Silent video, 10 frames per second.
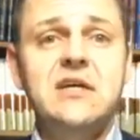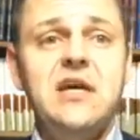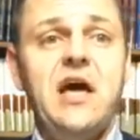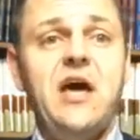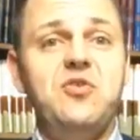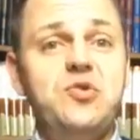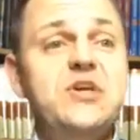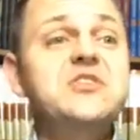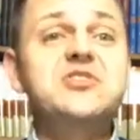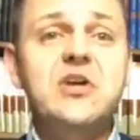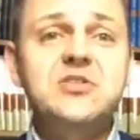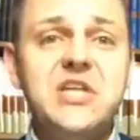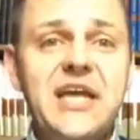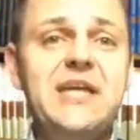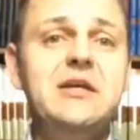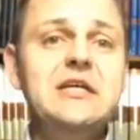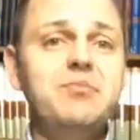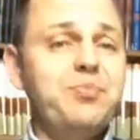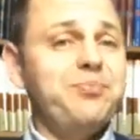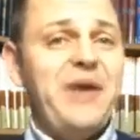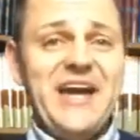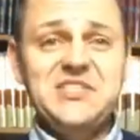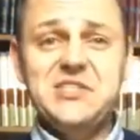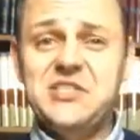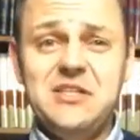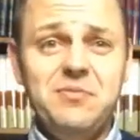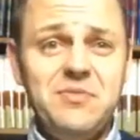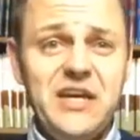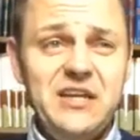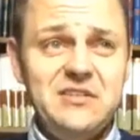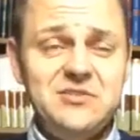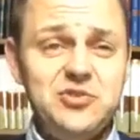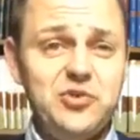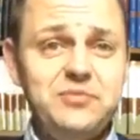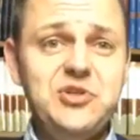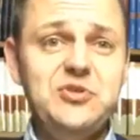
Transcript: Uh, you can search any passage in the in Scripture.